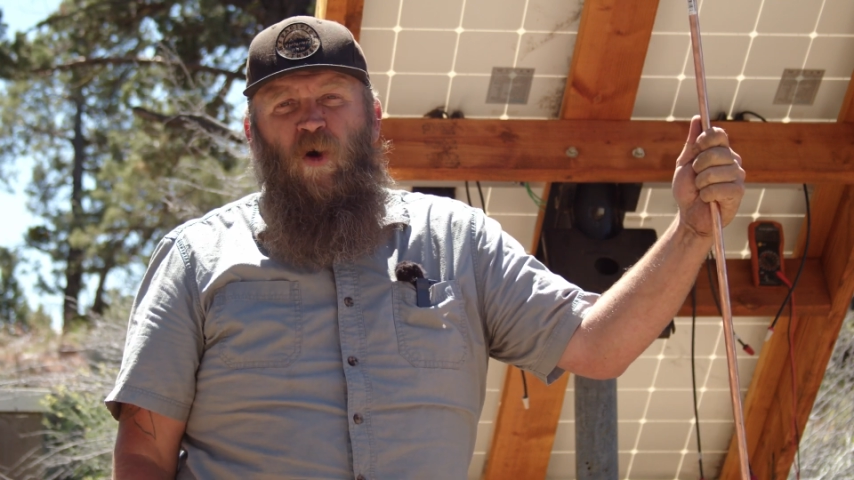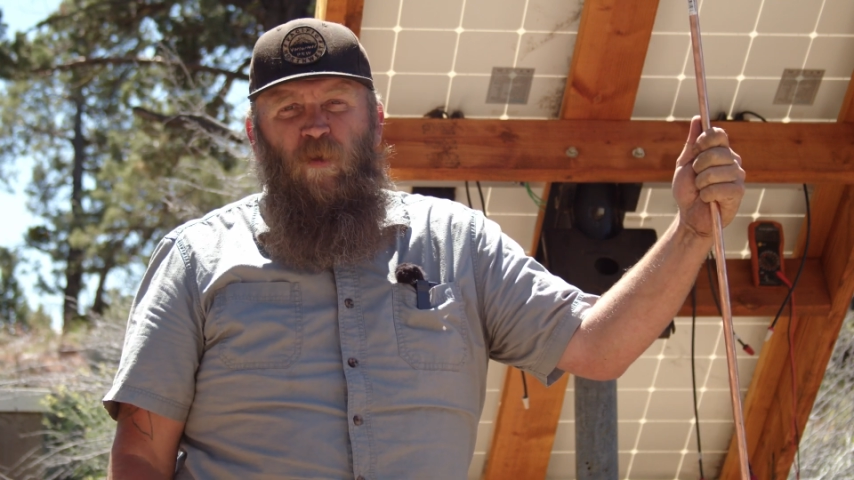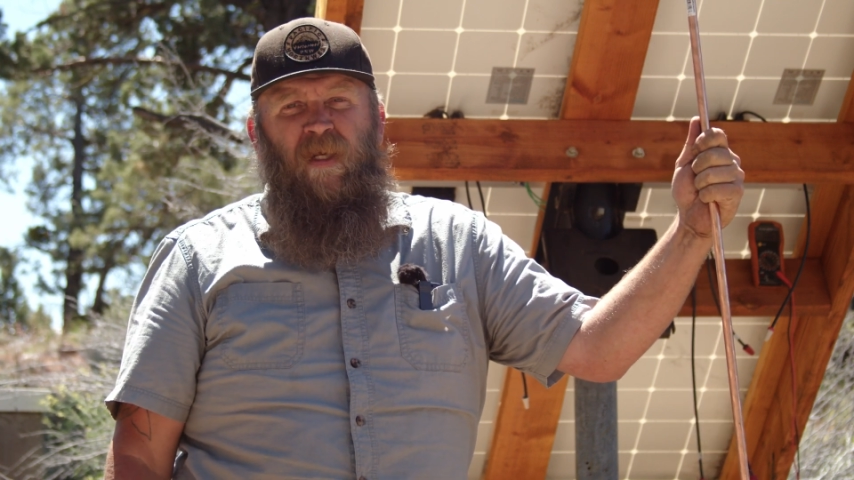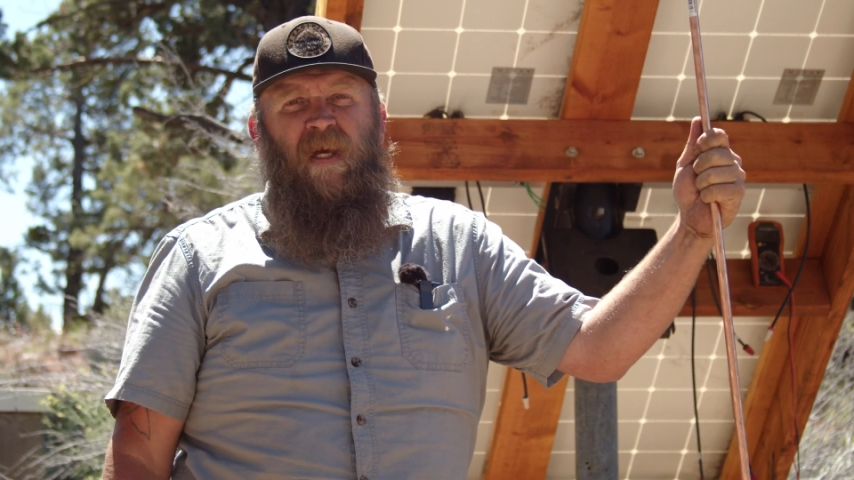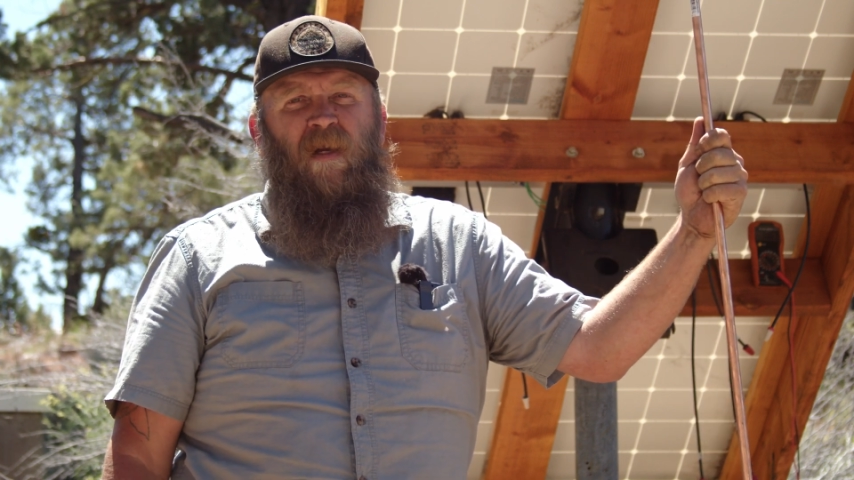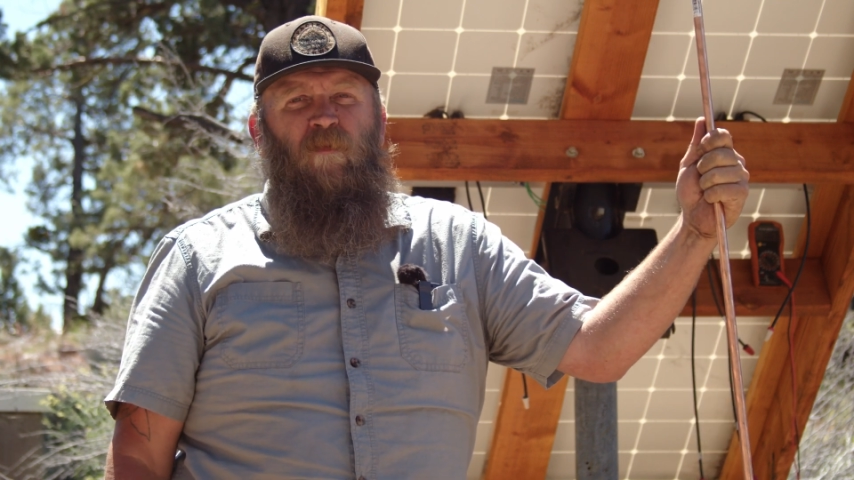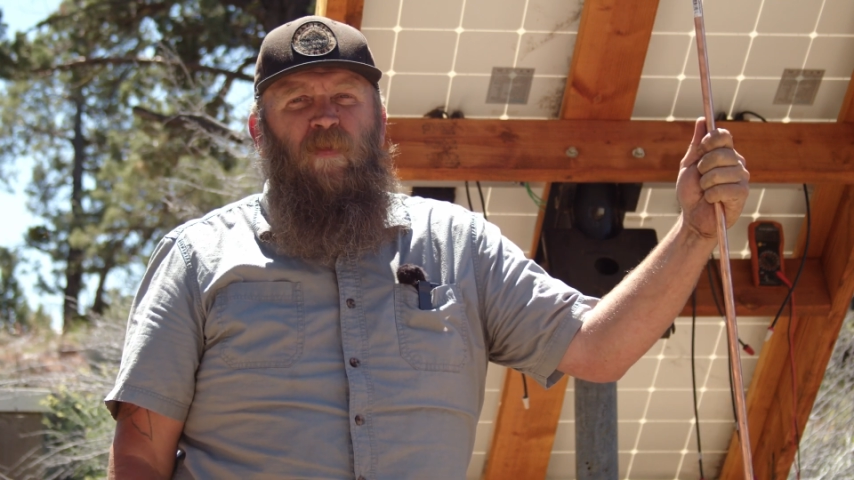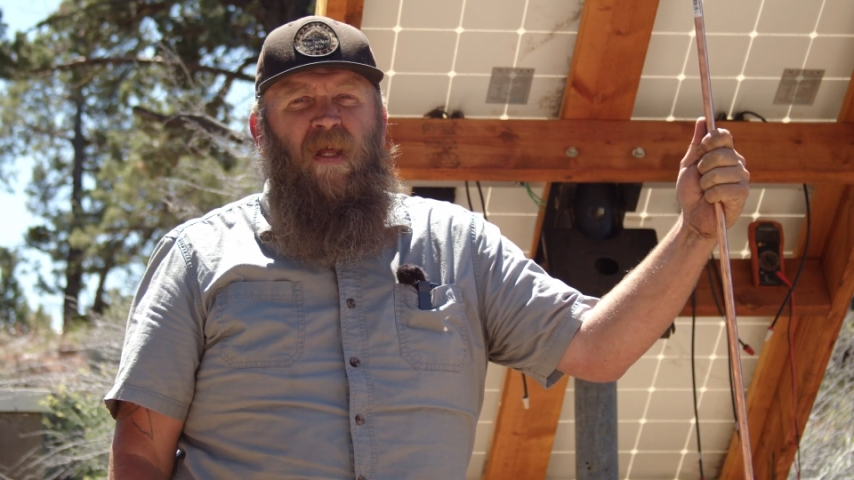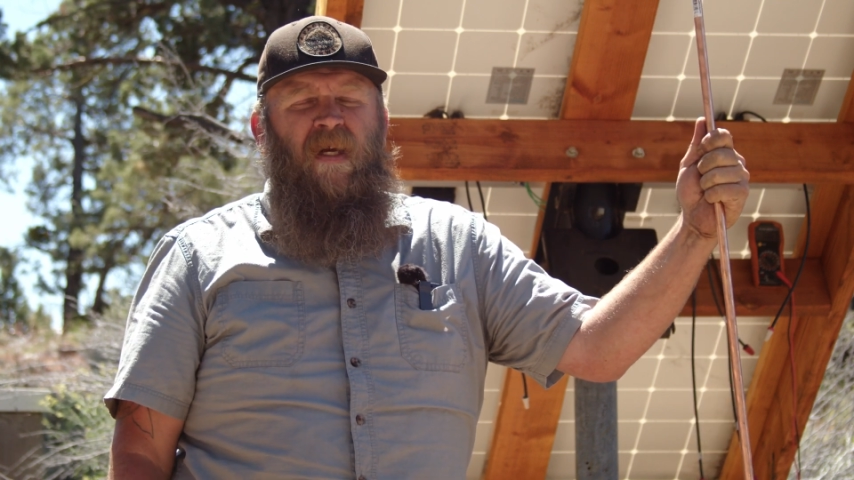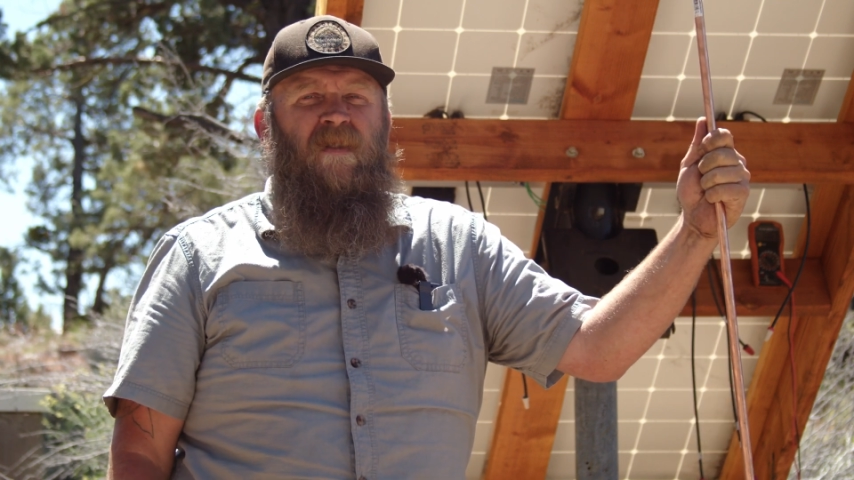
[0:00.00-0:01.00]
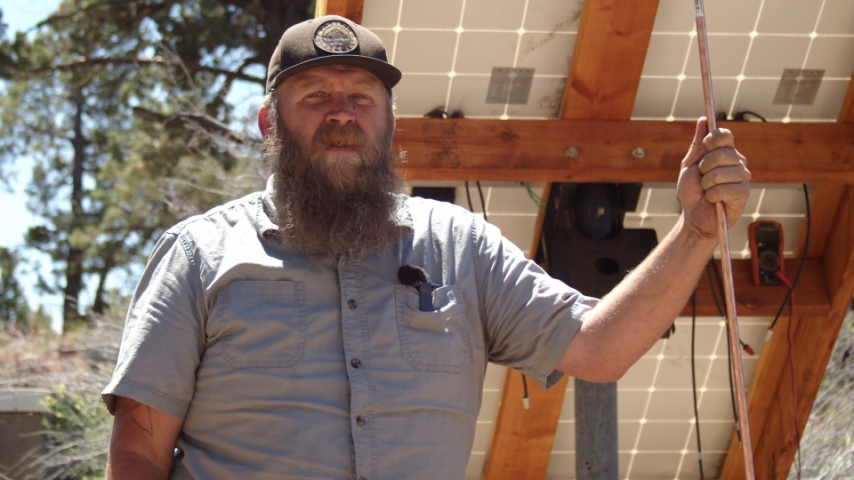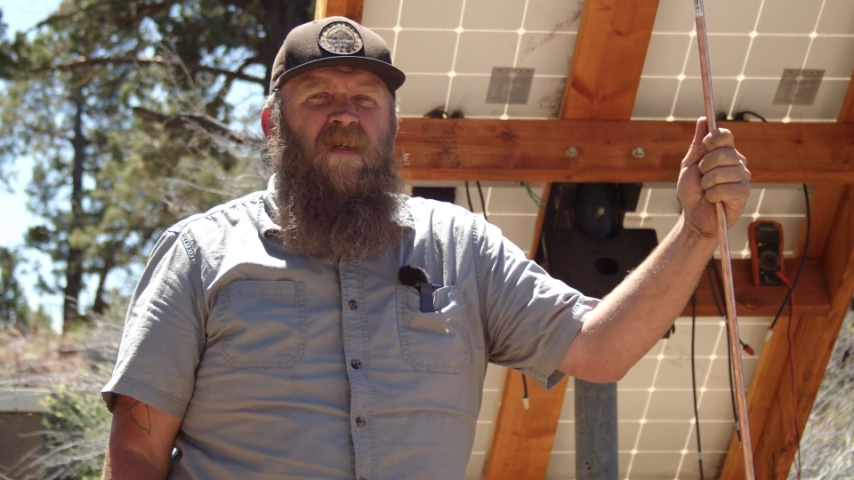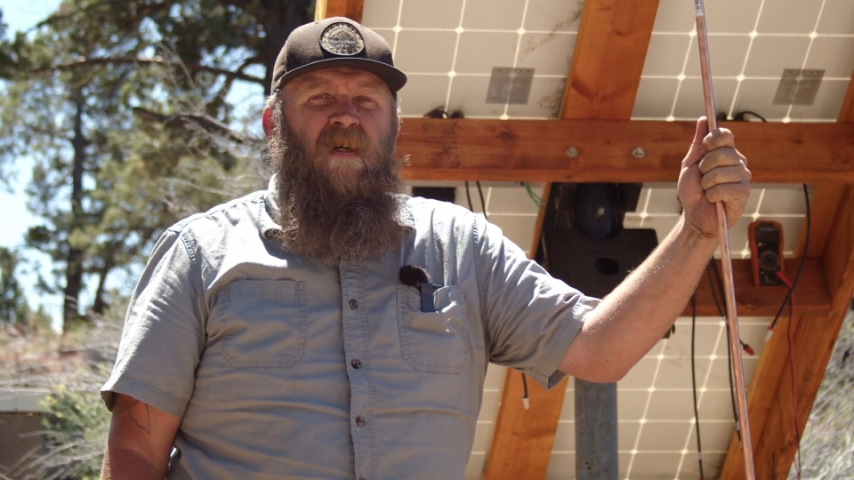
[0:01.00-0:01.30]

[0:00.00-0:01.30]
holding it in place.